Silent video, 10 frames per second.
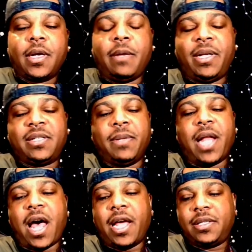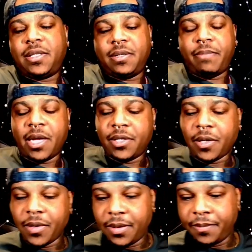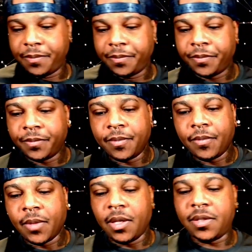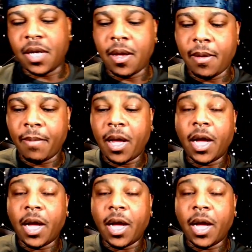Could be some lies being told, some